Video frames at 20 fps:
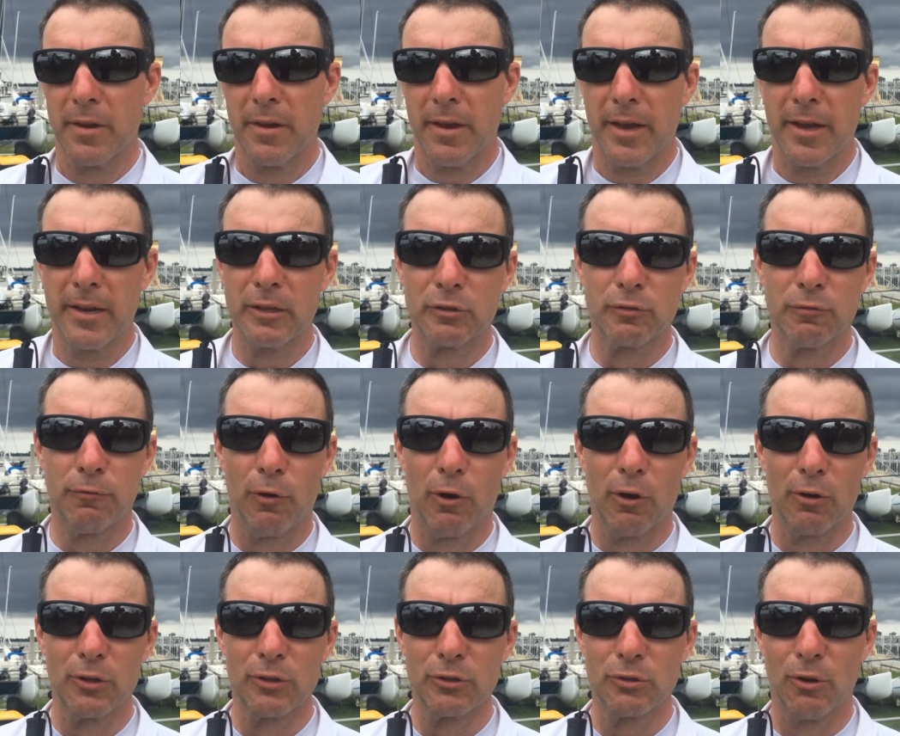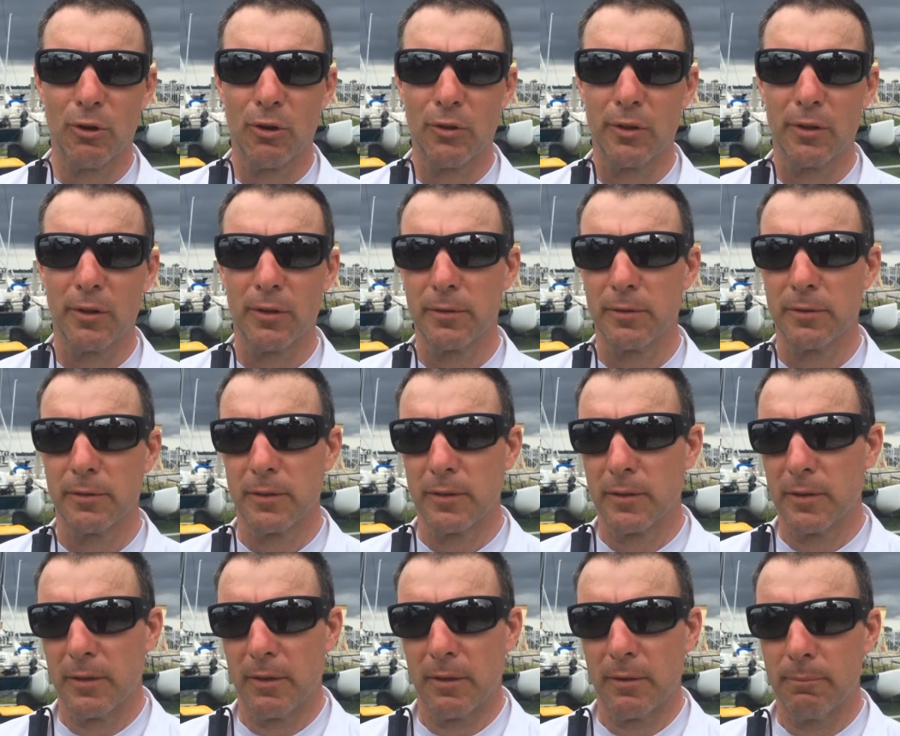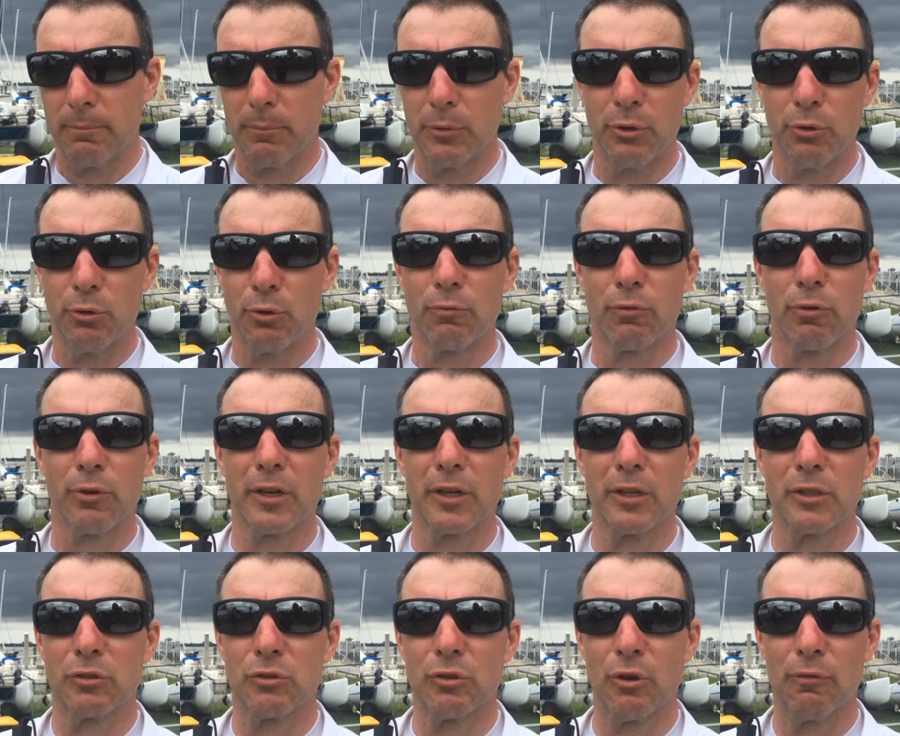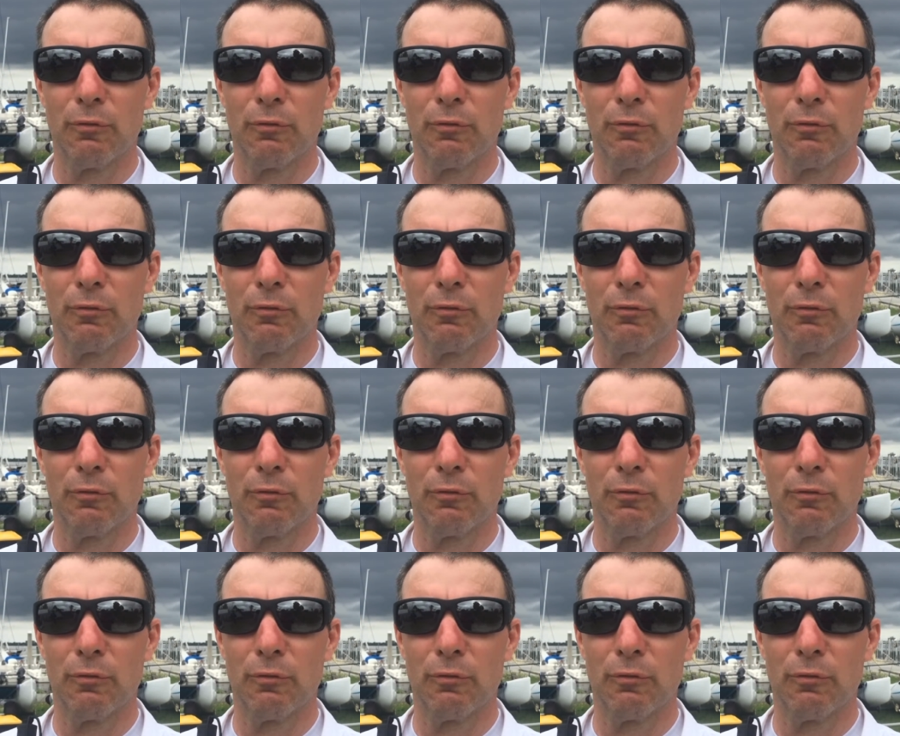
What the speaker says: And as far as all the maneuvering and so